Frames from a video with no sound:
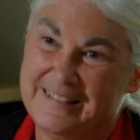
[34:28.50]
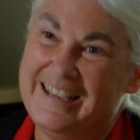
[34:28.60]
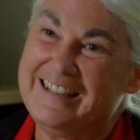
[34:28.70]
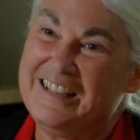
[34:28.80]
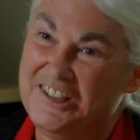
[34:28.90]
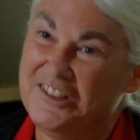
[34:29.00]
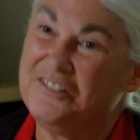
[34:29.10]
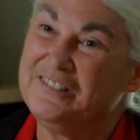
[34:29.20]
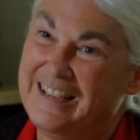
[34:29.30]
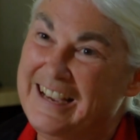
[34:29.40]
I
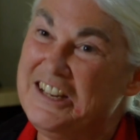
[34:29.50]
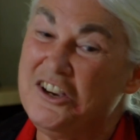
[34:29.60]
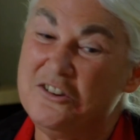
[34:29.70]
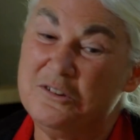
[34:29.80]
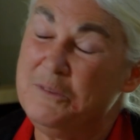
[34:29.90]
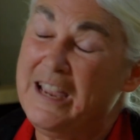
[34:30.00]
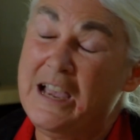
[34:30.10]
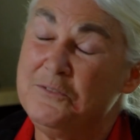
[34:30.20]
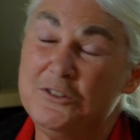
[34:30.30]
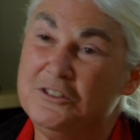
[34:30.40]
know. We
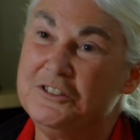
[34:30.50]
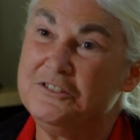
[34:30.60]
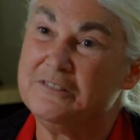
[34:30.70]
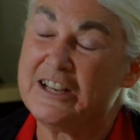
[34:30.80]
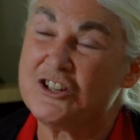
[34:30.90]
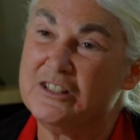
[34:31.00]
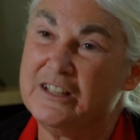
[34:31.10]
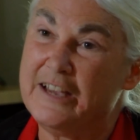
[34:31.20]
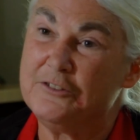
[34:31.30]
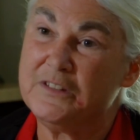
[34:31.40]
have no clue, actually.
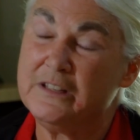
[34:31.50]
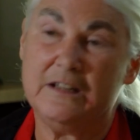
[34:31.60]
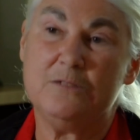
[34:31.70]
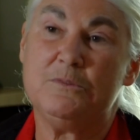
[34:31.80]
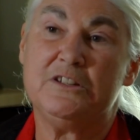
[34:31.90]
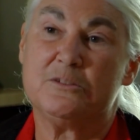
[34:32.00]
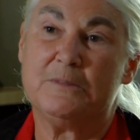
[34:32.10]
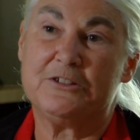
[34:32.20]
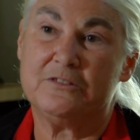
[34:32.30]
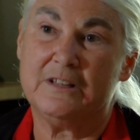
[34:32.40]
I don't think anyone has
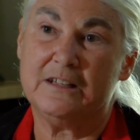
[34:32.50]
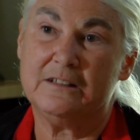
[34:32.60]
measured that.